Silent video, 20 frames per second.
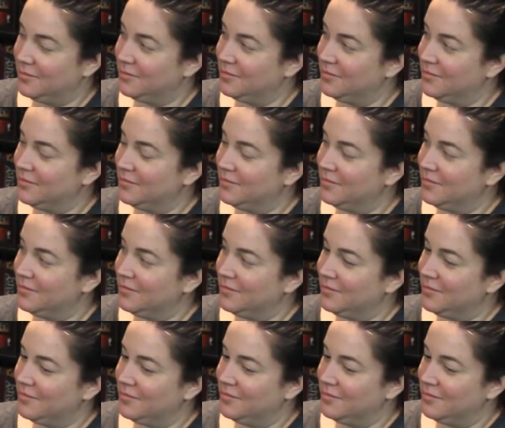
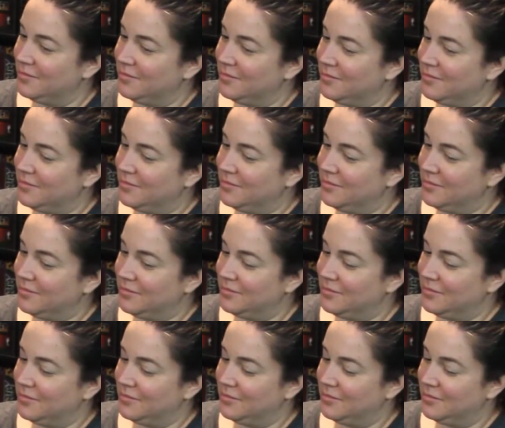
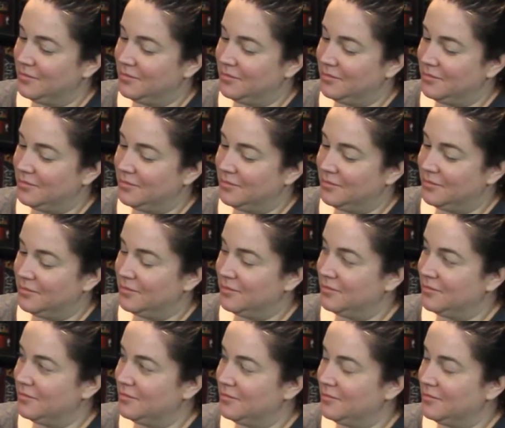
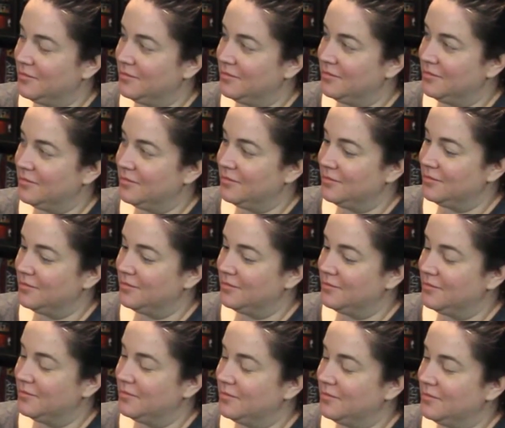
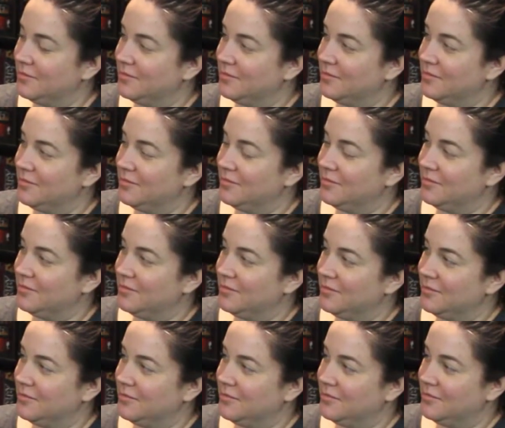
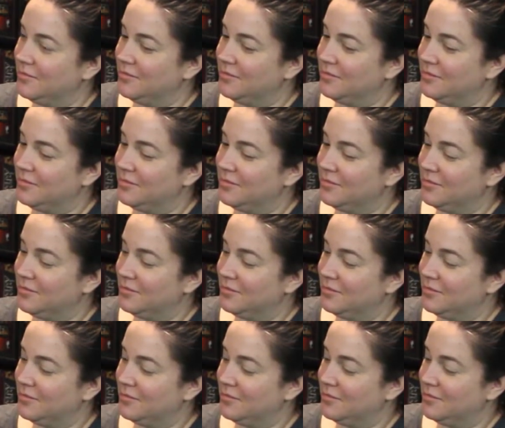No words are spoken by the person on screen.